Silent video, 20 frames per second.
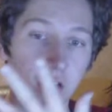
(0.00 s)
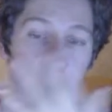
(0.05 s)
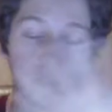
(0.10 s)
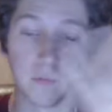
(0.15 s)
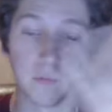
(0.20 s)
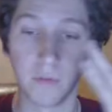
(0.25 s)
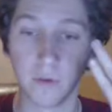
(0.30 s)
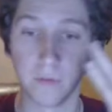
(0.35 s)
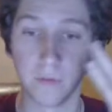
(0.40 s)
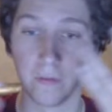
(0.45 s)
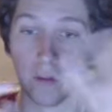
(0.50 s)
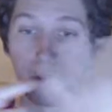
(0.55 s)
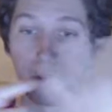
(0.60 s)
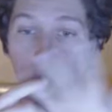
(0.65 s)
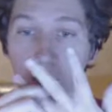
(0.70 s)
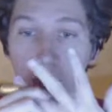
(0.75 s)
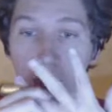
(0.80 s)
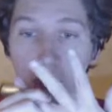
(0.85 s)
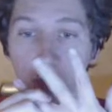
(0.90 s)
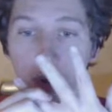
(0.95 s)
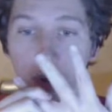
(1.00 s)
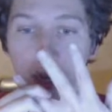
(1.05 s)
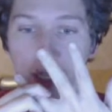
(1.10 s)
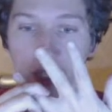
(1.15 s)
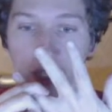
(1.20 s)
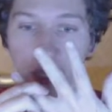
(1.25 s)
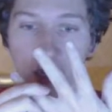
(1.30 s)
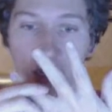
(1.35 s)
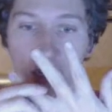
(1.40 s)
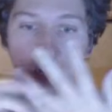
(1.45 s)
move those 2
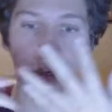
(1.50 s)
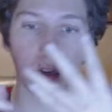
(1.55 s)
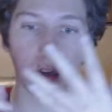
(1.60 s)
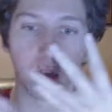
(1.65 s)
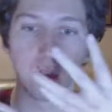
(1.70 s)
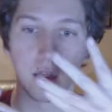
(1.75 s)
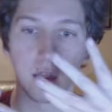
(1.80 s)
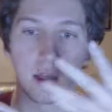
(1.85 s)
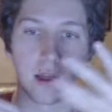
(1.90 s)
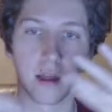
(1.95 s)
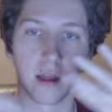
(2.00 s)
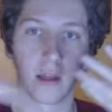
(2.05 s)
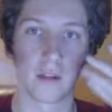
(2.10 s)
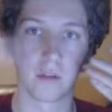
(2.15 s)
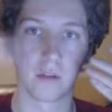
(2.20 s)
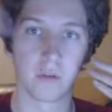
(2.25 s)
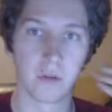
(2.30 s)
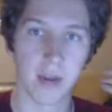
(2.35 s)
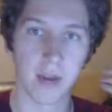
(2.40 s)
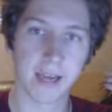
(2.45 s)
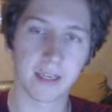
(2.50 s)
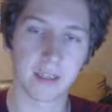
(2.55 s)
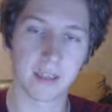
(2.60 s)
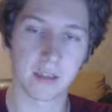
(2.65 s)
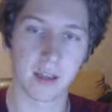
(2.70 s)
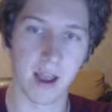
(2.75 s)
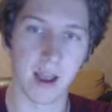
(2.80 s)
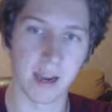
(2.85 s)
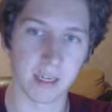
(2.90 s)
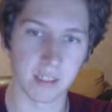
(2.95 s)
actions to
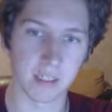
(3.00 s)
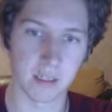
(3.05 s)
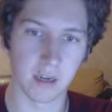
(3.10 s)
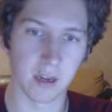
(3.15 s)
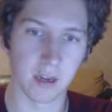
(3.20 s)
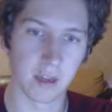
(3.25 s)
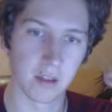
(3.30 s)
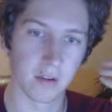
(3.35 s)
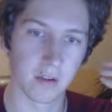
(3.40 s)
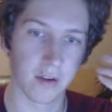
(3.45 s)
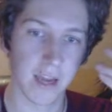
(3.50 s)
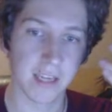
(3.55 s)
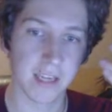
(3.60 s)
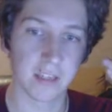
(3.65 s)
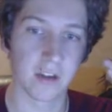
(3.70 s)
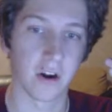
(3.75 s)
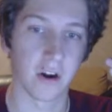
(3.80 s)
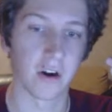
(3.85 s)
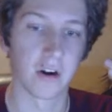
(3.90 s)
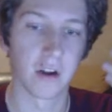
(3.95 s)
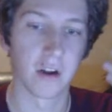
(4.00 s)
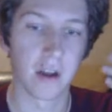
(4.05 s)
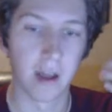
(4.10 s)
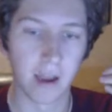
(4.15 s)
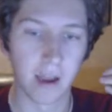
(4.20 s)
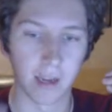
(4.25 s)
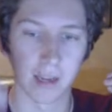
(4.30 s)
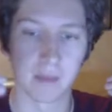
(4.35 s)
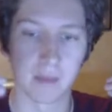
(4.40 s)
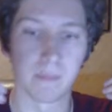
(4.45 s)
next turn
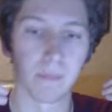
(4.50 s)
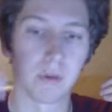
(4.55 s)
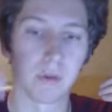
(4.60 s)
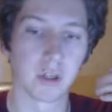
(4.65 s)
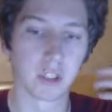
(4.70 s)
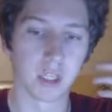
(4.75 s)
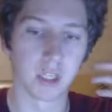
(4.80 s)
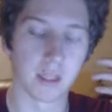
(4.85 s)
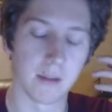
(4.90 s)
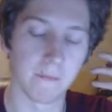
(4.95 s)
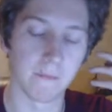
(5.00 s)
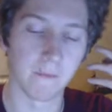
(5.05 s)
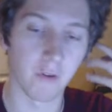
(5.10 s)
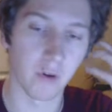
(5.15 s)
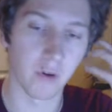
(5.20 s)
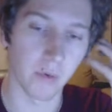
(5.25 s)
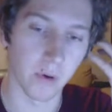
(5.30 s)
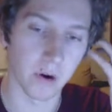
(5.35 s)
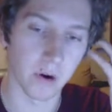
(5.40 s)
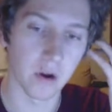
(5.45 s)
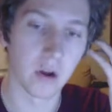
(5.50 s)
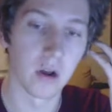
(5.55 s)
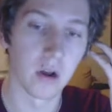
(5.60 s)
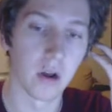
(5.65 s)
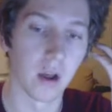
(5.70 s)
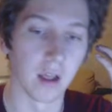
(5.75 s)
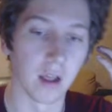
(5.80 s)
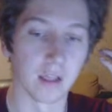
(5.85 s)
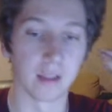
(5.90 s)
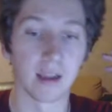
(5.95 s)
and keep pushing them forward
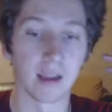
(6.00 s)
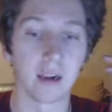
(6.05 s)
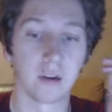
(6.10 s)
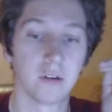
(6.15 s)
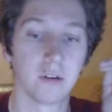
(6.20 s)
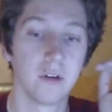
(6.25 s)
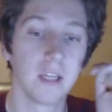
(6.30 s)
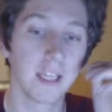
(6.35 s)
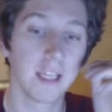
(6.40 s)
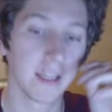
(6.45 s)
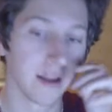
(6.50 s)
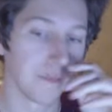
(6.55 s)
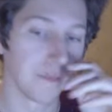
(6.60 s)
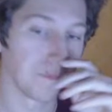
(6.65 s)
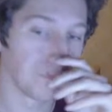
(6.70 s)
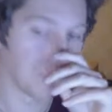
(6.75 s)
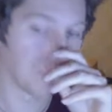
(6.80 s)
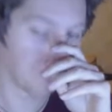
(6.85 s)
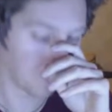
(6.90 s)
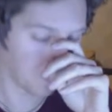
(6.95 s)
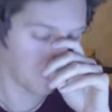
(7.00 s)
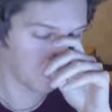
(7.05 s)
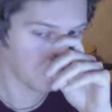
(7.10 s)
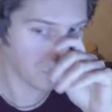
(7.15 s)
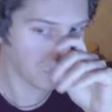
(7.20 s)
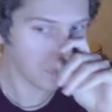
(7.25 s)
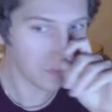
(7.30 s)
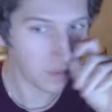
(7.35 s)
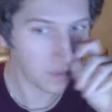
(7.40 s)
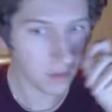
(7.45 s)
until you need them.
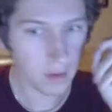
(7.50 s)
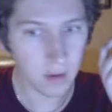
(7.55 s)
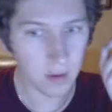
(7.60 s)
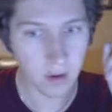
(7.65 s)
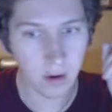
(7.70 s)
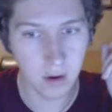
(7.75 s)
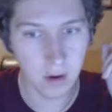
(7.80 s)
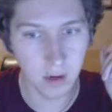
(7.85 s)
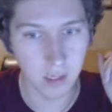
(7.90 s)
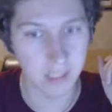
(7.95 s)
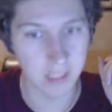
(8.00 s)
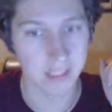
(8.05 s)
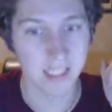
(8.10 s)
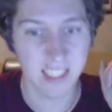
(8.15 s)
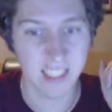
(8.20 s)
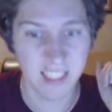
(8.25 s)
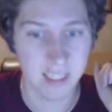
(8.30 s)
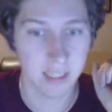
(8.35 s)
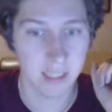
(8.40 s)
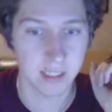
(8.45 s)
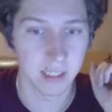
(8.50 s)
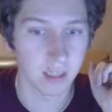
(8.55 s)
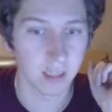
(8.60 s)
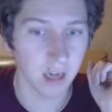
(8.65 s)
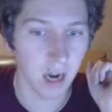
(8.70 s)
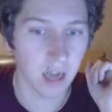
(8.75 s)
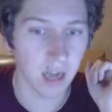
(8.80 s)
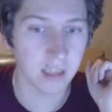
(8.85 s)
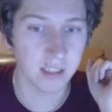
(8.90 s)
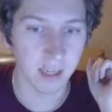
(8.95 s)
Because this doesn't
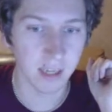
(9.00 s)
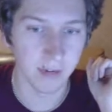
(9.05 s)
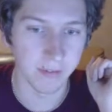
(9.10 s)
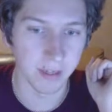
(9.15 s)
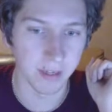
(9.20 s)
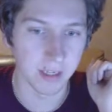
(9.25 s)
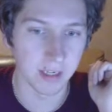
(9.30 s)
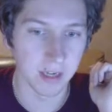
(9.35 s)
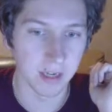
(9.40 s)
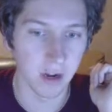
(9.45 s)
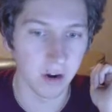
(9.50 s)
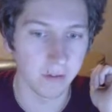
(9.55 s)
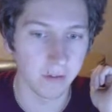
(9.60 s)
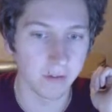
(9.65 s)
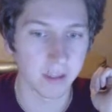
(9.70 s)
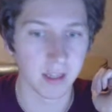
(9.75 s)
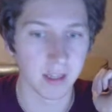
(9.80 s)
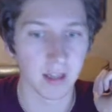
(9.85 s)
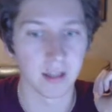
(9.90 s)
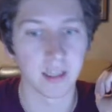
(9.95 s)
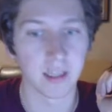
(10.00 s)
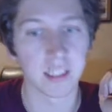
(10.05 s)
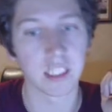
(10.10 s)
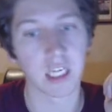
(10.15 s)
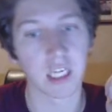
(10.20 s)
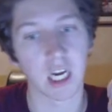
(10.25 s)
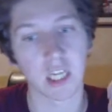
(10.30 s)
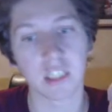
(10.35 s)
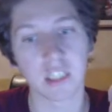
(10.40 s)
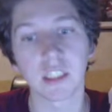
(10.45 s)
cost anything. The only thing that this
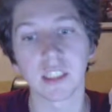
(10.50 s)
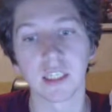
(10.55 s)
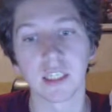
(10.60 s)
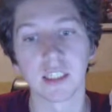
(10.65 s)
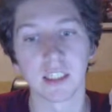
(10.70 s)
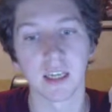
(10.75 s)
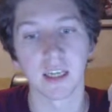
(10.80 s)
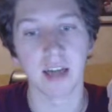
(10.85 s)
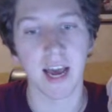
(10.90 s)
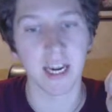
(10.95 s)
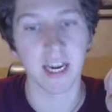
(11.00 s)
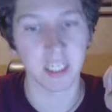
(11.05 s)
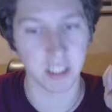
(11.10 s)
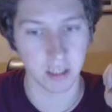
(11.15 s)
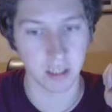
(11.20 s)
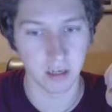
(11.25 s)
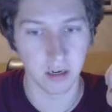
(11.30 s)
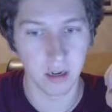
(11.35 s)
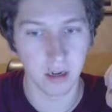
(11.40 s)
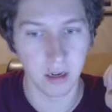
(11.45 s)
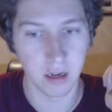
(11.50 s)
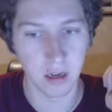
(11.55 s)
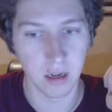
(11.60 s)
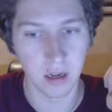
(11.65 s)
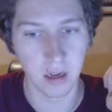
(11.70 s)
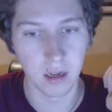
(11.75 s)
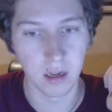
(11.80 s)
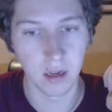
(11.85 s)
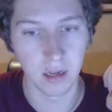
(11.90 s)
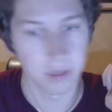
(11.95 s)
costs is an action.
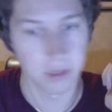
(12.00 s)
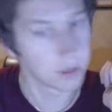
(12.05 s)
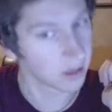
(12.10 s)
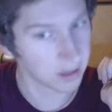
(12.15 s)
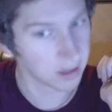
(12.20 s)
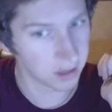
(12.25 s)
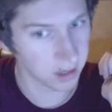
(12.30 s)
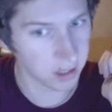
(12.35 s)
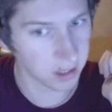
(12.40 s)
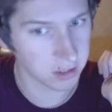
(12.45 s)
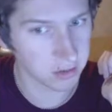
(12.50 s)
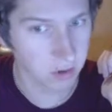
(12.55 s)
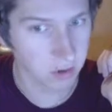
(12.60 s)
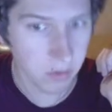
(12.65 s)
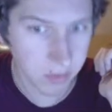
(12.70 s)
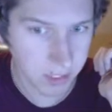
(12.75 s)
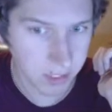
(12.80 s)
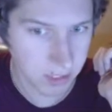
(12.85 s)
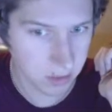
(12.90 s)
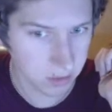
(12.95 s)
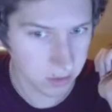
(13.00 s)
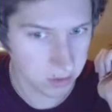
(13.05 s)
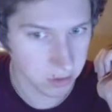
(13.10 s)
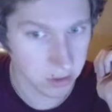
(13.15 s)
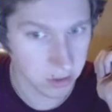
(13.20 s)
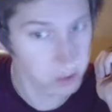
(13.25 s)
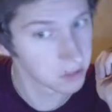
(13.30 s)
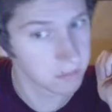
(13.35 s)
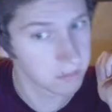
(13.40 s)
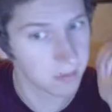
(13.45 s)
It doesn't cost you a resource,
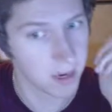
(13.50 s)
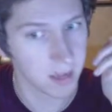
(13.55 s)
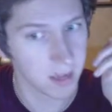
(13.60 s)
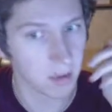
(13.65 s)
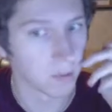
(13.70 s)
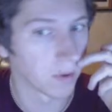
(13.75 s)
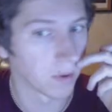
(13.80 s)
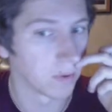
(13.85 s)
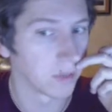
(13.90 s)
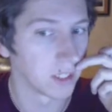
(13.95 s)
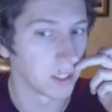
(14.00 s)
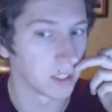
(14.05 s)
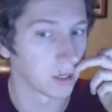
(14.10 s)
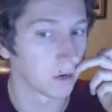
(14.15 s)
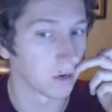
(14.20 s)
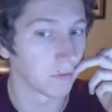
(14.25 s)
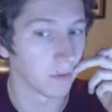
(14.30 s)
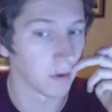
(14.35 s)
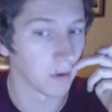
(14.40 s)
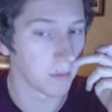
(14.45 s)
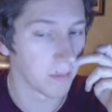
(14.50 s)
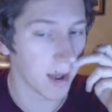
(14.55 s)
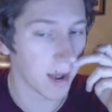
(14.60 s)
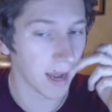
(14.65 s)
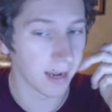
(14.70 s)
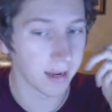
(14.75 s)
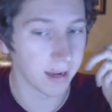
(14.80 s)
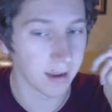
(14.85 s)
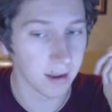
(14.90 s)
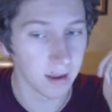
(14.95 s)
you just place one resource from the bank.